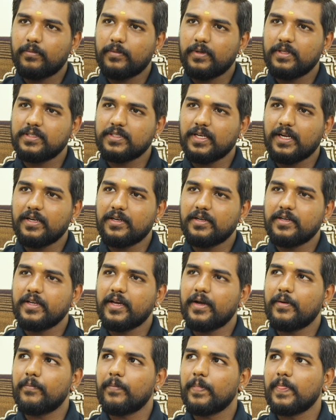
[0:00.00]
inside
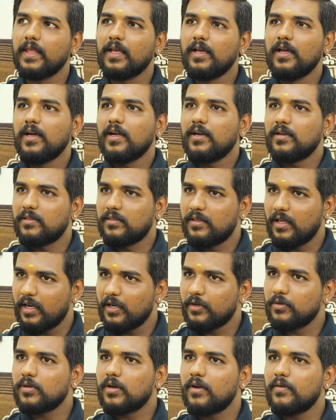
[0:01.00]
India.
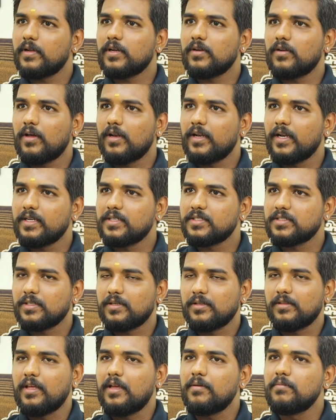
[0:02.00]
They took our
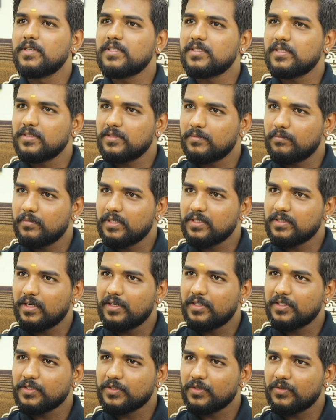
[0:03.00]
knowledge, they
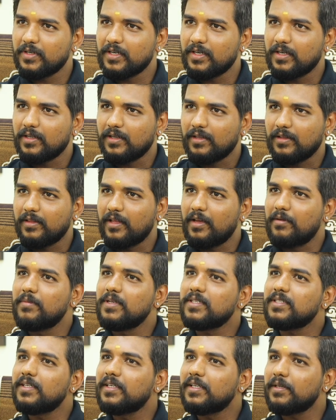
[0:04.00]
misunderstood it, they
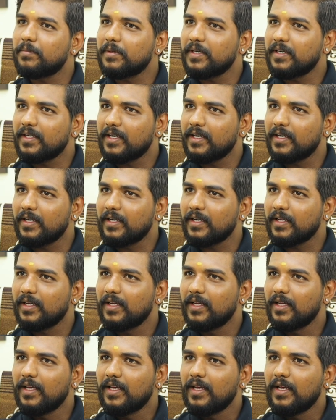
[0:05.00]
misinterpreted it,
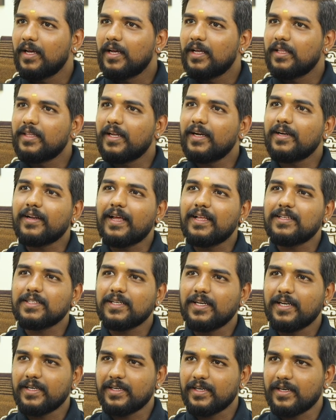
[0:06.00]
they
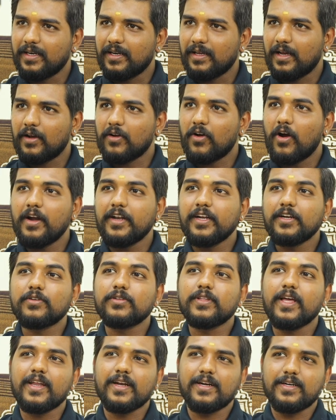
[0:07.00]
translated according
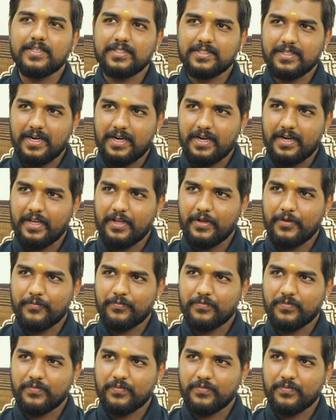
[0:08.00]
to their understanding.